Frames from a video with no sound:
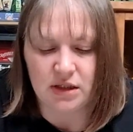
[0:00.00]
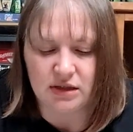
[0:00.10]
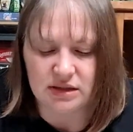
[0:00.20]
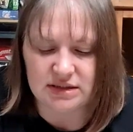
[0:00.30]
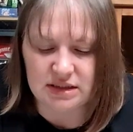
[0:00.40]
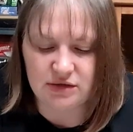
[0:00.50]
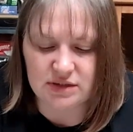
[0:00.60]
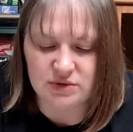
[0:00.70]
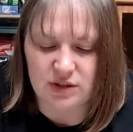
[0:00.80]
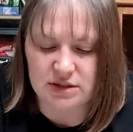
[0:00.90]
Continue
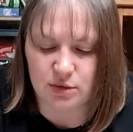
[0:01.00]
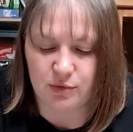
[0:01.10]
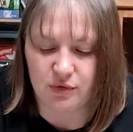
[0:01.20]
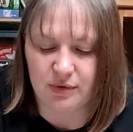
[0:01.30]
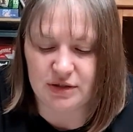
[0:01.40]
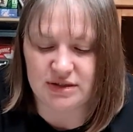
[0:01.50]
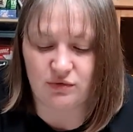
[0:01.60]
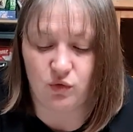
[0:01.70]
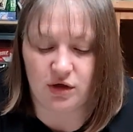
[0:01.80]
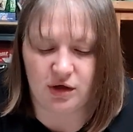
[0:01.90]
this way until both players have
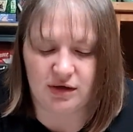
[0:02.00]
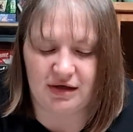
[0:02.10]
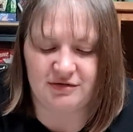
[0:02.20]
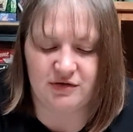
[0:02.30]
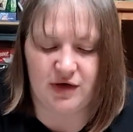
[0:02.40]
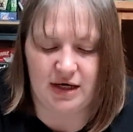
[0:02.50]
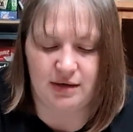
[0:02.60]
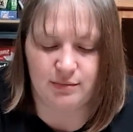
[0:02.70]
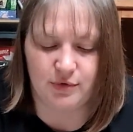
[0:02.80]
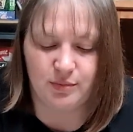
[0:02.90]
1 card left in their
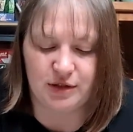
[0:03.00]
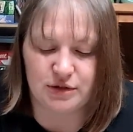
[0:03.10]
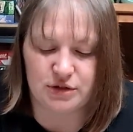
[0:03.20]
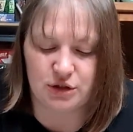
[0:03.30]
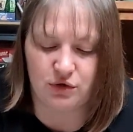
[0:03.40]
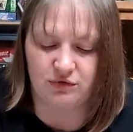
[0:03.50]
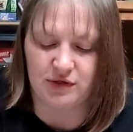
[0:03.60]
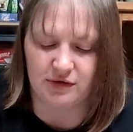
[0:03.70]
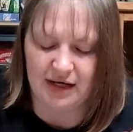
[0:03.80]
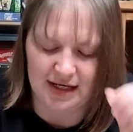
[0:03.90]
hand. Both players turn over
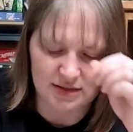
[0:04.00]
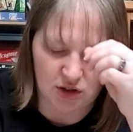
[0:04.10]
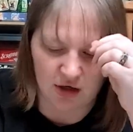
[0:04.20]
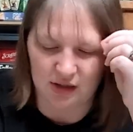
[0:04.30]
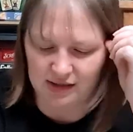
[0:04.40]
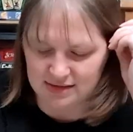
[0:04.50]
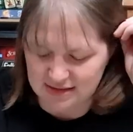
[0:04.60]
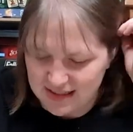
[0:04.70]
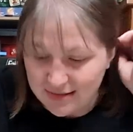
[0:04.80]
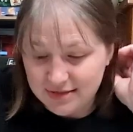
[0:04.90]
their last card at the
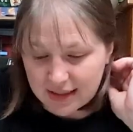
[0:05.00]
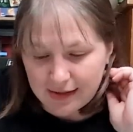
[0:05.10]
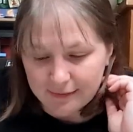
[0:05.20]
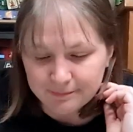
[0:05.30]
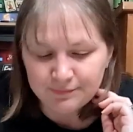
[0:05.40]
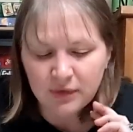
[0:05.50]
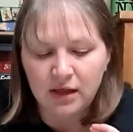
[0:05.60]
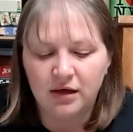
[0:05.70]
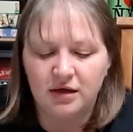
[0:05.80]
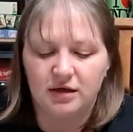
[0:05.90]
same time.
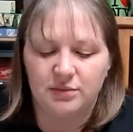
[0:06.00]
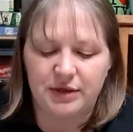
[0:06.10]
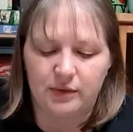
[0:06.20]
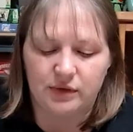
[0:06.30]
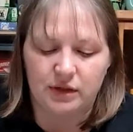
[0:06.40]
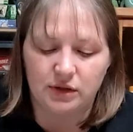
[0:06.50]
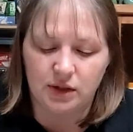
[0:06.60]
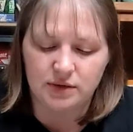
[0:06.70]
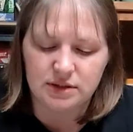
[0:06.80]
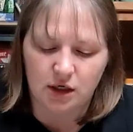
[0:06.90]
The player with the
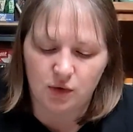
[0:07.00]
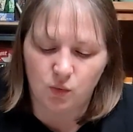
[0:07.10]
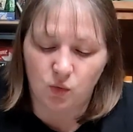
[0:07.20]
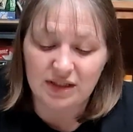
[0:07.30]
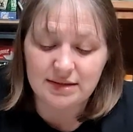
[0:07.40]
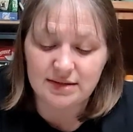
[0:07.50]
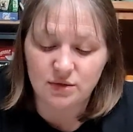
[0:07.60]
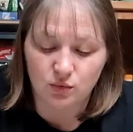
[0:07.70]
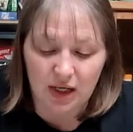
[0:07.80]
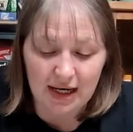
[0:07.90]
lowest card wins
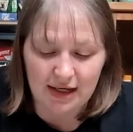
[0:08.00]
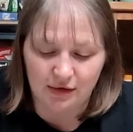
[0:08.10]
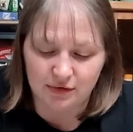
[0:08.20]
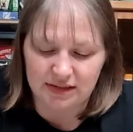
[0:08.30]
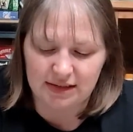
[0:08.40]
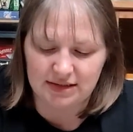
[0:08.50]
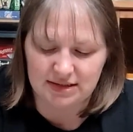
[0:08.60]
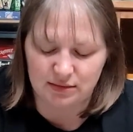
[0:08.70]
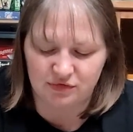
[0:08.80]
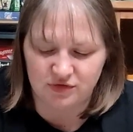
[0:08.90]
the round and gets
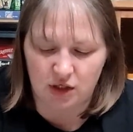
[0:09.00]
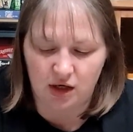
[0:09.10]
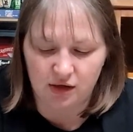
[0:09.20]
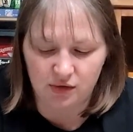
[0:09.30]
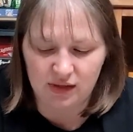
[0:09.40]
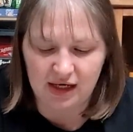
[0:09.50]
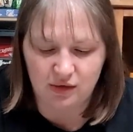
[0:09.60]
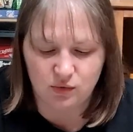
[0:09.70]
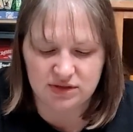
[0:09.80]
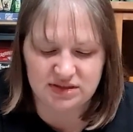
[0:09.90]
to move Tacocat
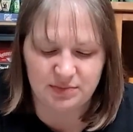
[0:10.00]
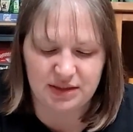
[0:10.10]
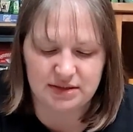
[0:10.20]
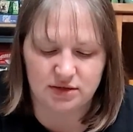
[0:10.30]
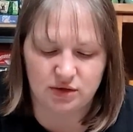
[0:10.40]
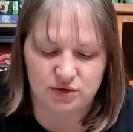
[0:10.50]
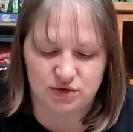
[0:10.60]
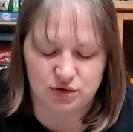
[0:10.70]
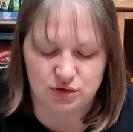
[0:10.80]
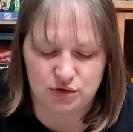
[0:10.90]
1 space
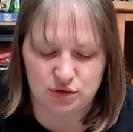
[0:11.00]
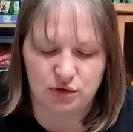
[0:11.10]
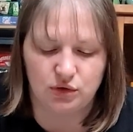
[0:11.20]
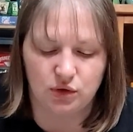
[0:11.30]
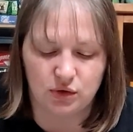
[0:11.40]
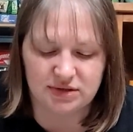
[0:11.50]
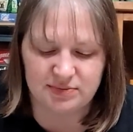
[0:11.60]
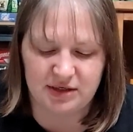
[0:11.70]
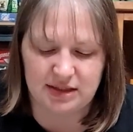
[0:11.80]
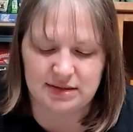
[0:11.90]
closer to the goal
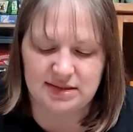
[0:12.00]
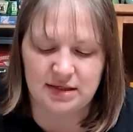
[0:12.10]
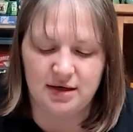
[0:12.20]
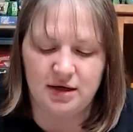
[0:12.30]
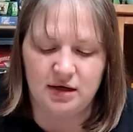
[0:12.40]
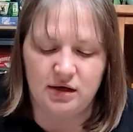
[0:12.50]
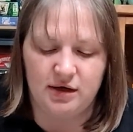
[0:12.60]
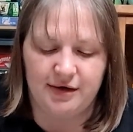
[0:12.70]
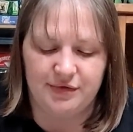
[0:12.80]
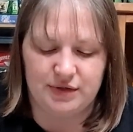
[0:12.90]
space
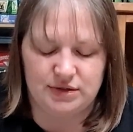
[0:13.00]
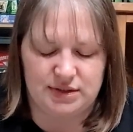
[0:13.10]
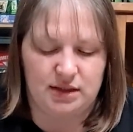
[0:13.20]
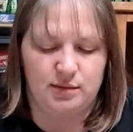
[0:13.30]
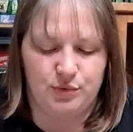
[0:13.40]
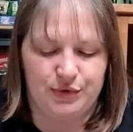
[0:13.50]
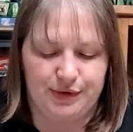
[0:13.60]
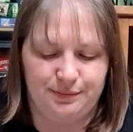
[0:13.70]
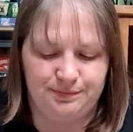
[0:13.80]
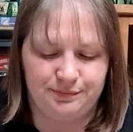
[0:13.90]
on their side of the
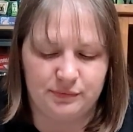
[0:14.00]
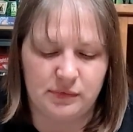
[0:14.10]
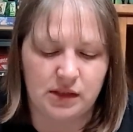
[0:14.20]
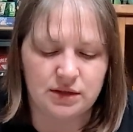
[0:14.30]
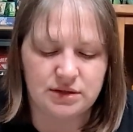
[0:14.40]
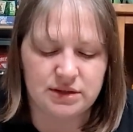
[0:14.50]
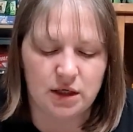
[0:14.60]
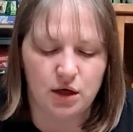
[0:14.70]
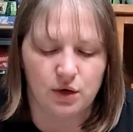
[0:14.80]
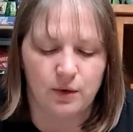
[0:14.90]
board.
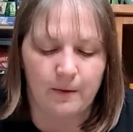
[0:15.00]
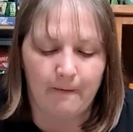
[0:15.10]
So